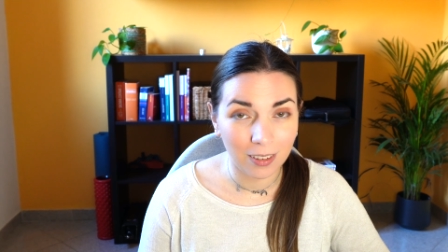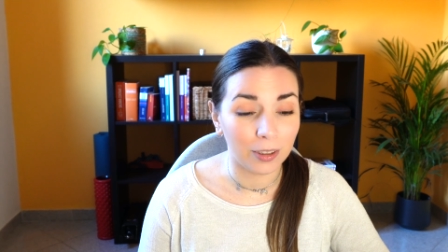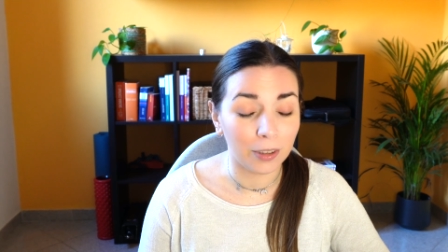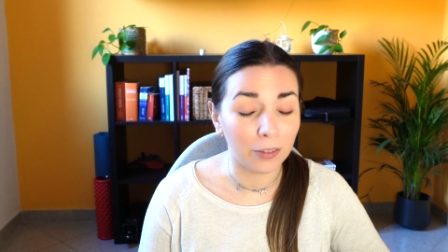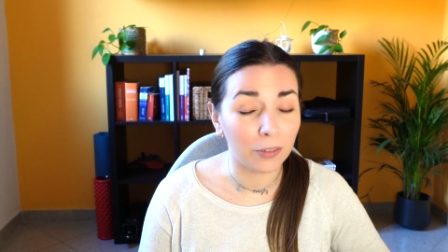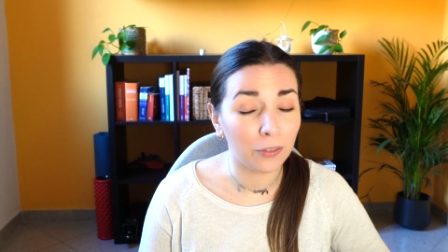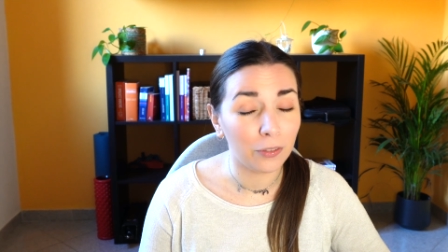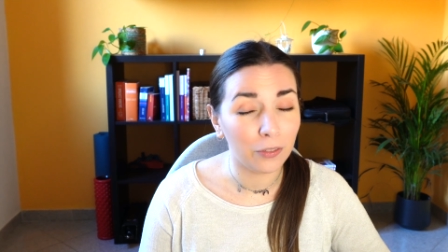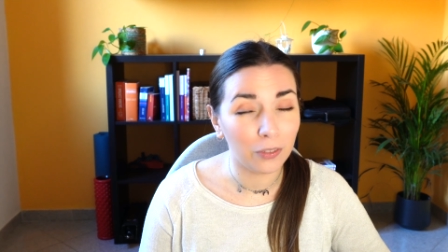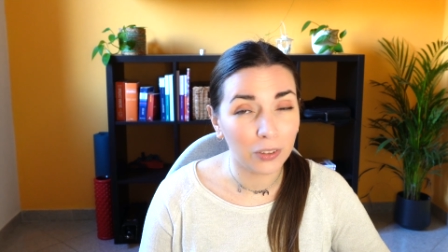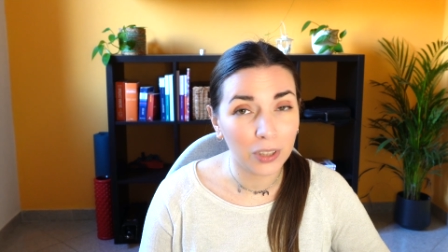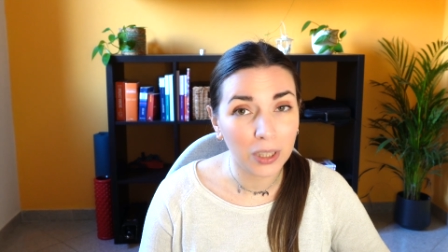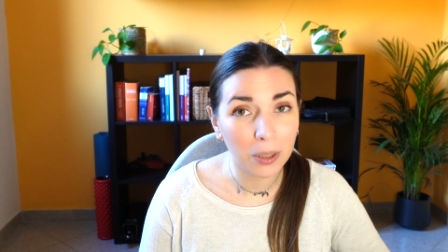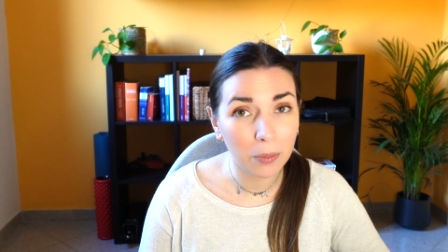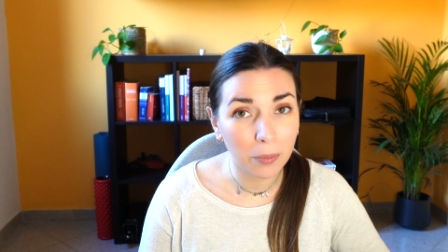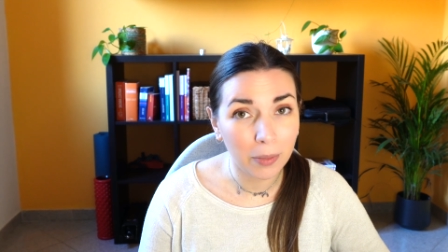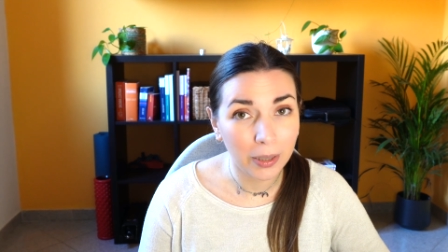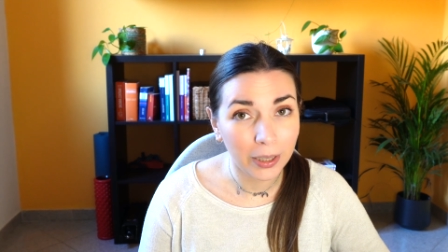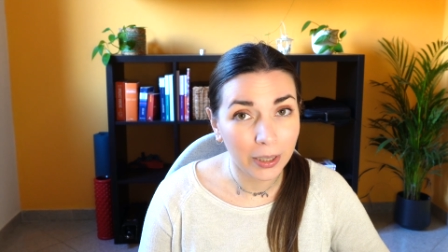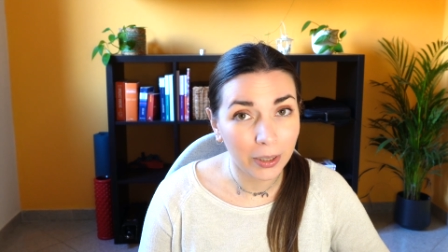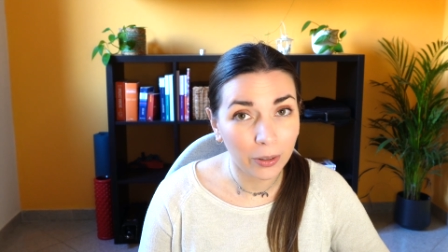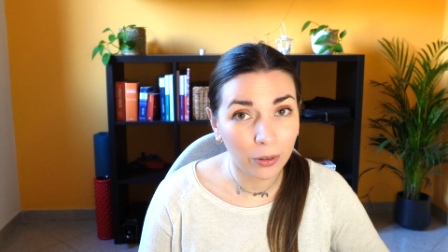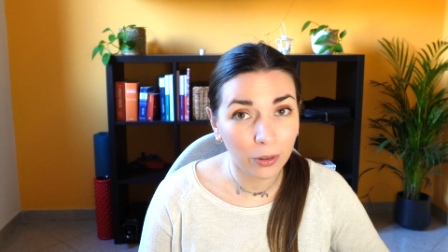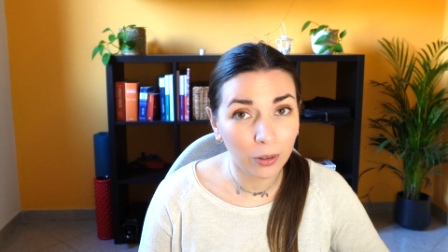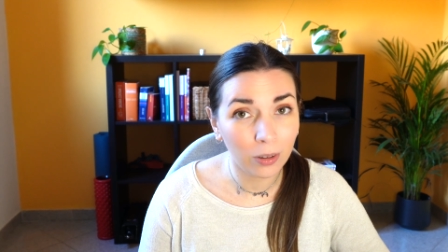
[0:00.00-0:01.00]
The
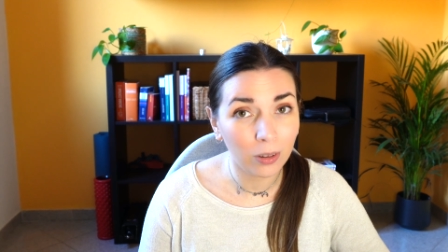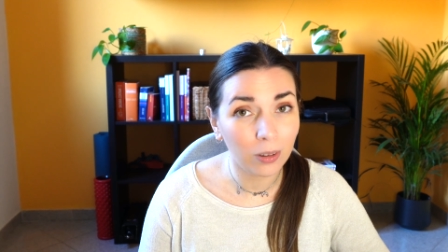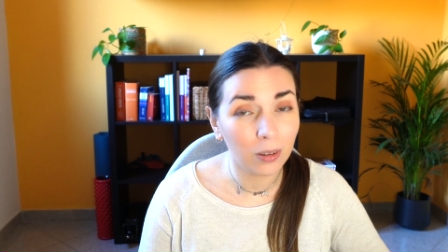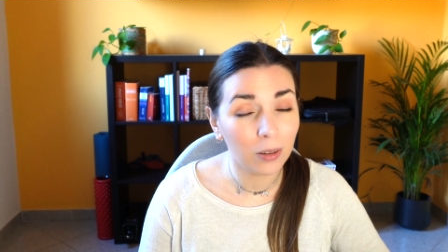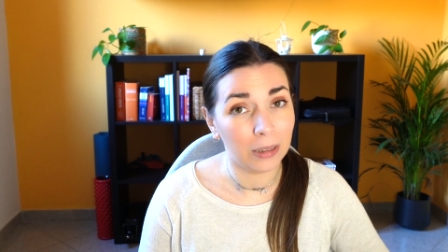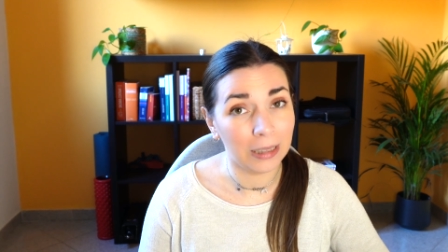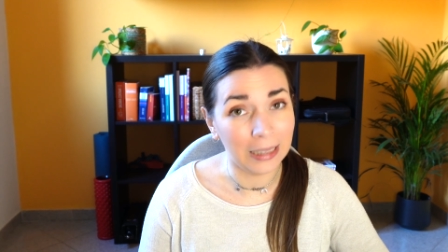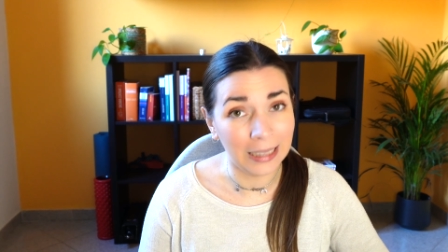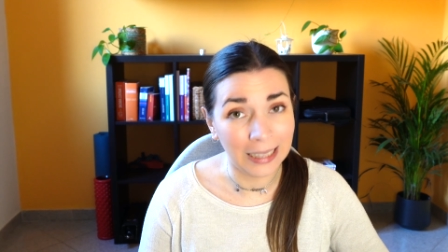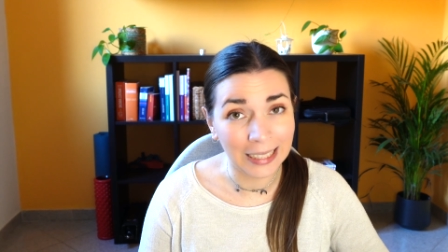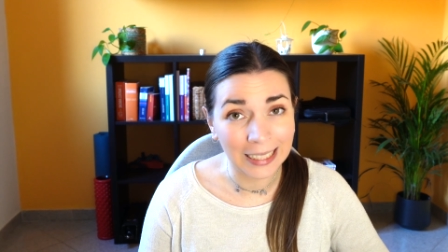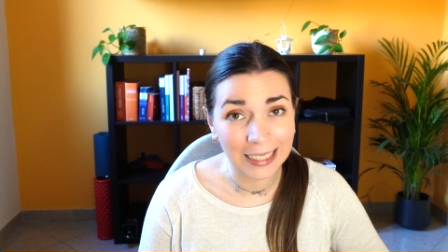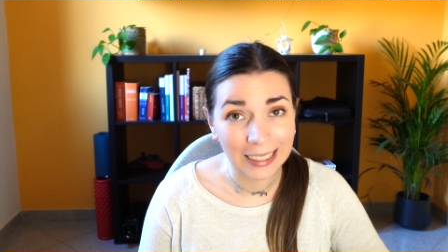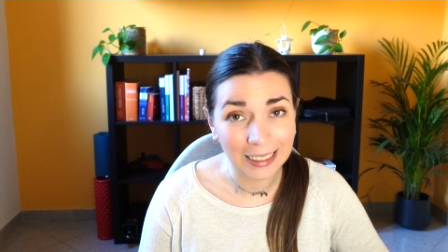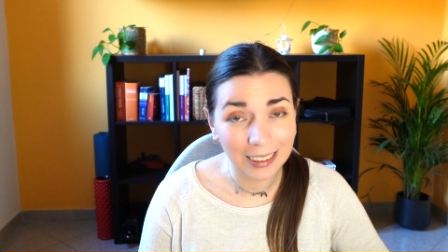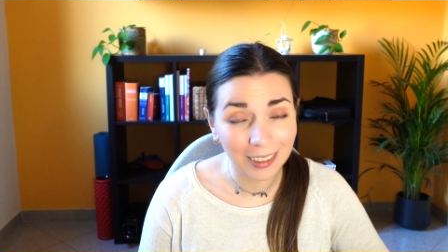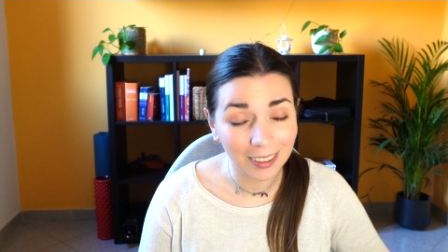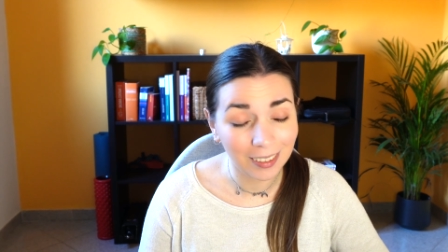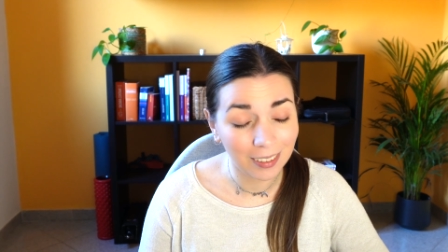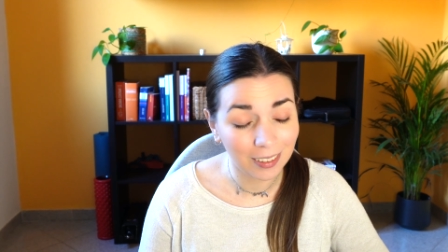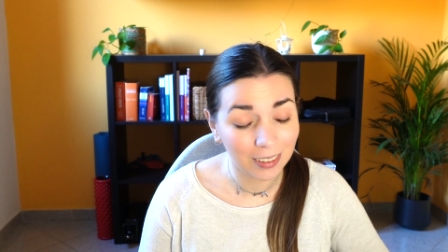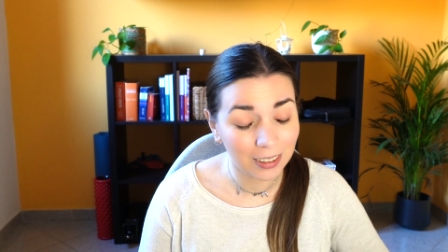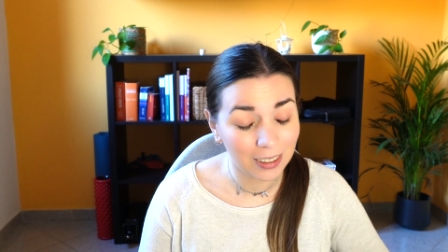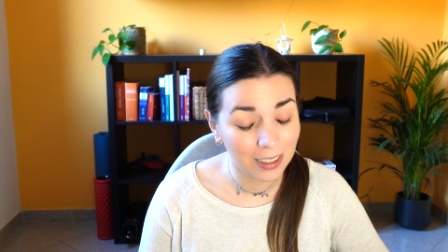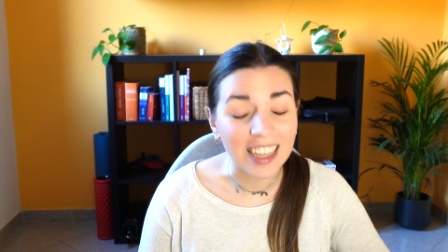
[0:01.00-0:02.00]
female lead
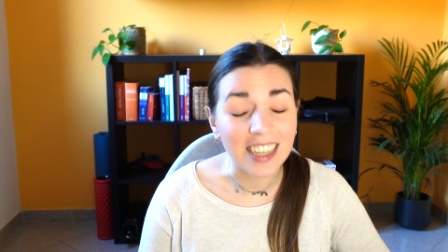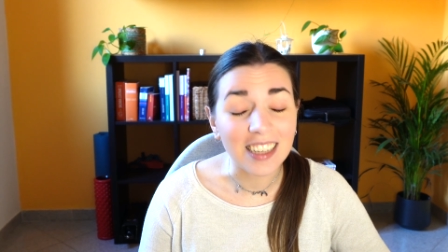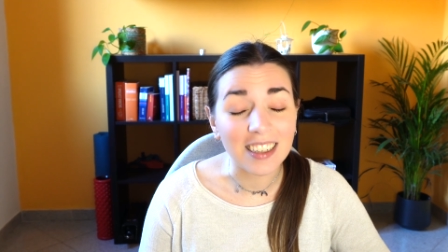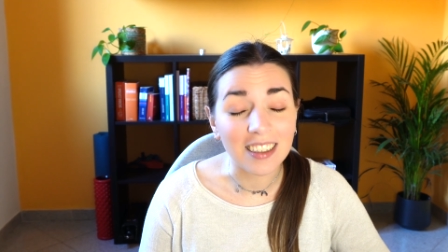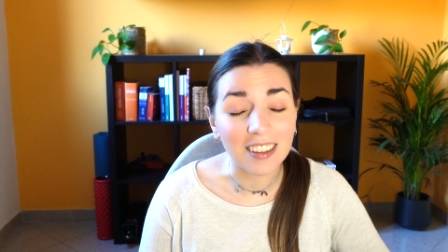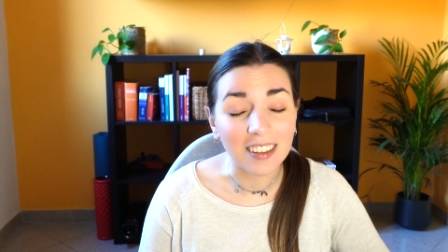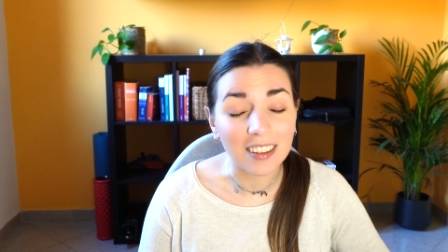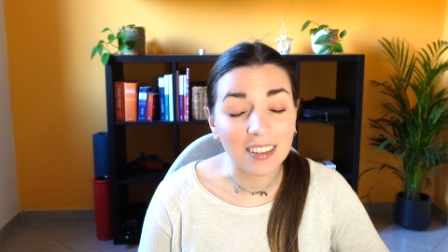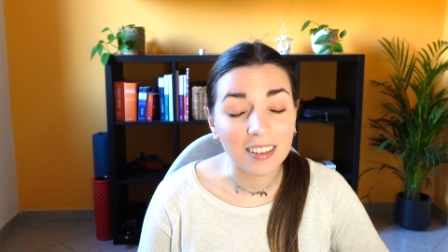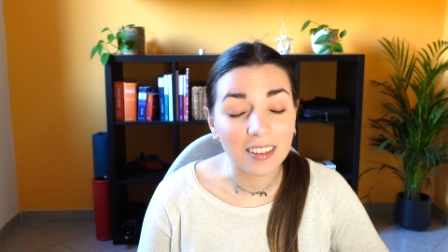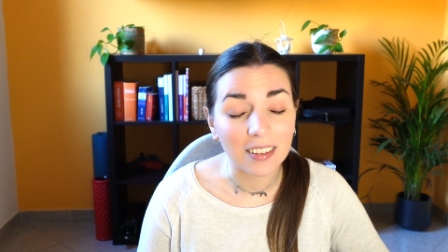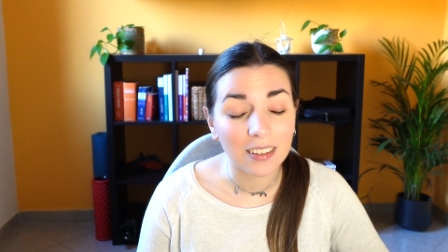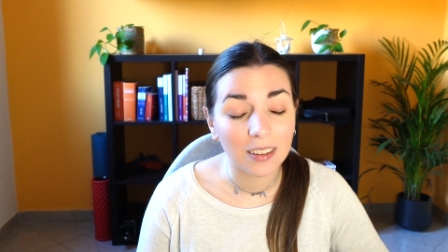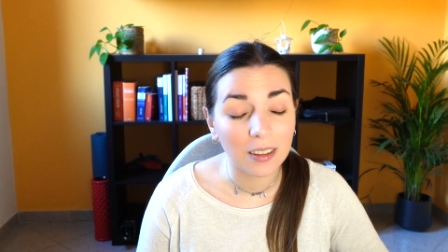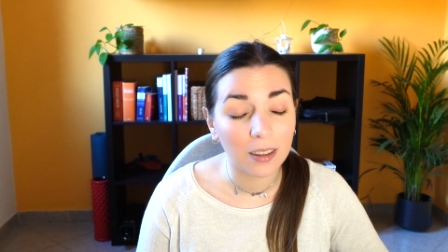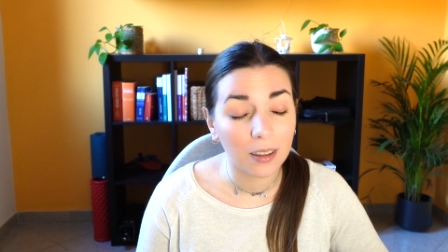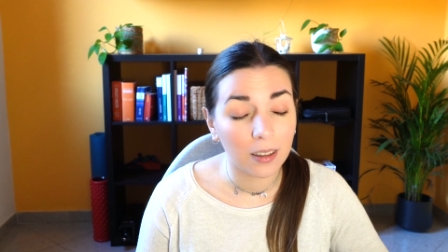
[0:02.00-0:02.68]
is